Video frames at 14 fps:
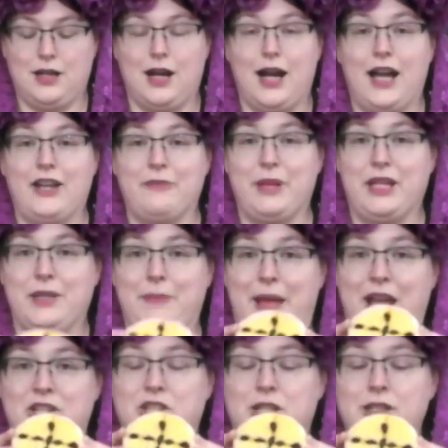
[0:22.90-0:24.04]
I made a
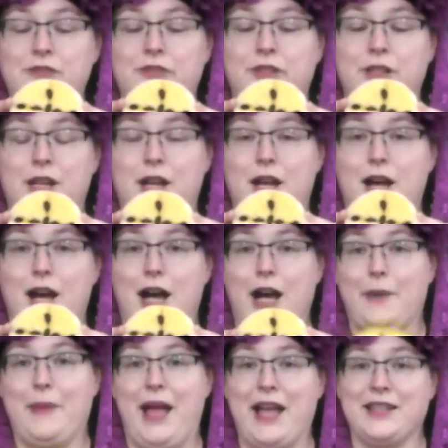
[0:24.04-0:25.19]
batch of.
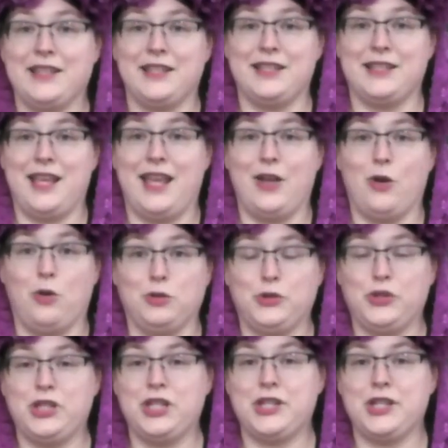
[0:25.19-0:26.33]
As it is an old
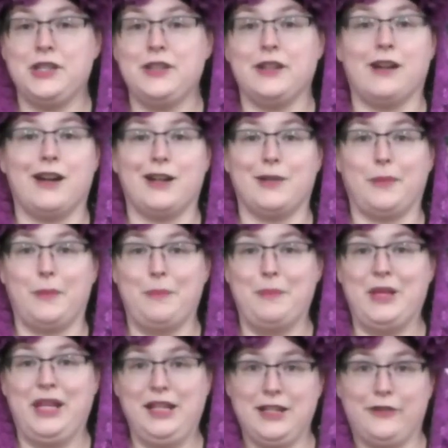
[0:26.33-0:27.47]
tradition, there are
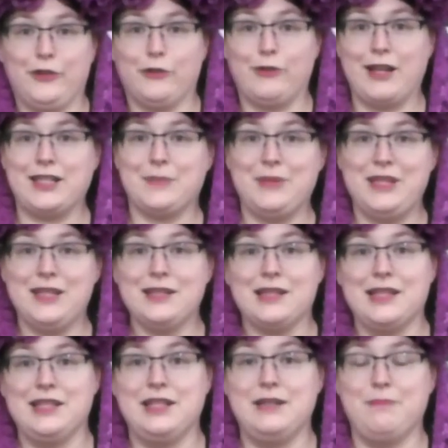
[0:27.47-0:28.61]
many different recipes
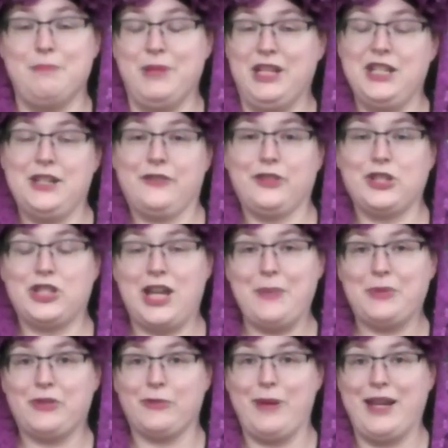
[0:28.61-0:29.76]
and many different
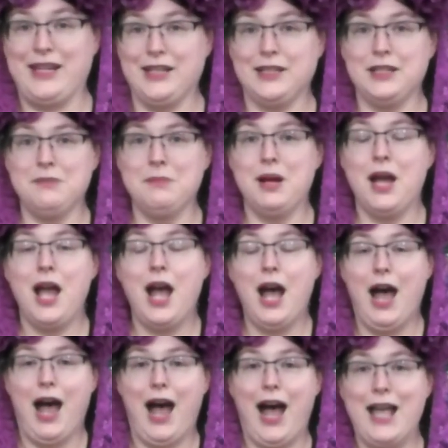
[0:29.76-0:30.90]
shapes for making them.
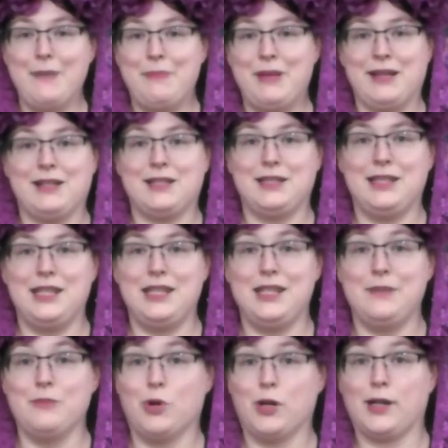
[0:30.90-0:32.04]
I picked the
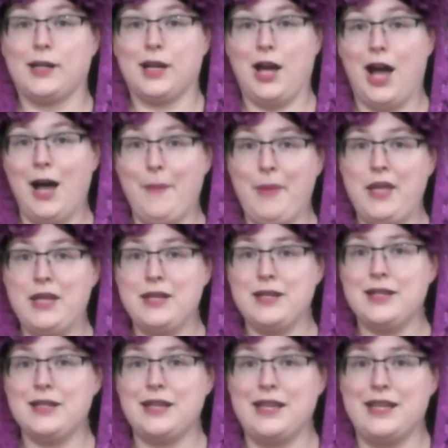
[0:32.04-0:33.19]
more common
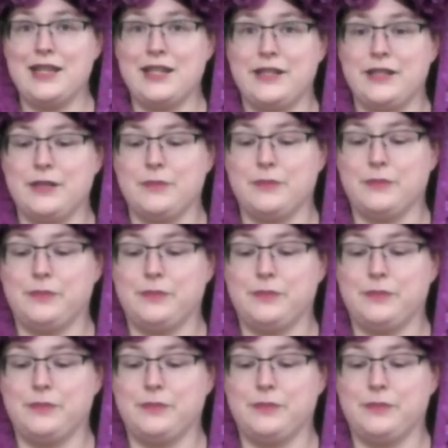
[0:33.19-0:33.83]
and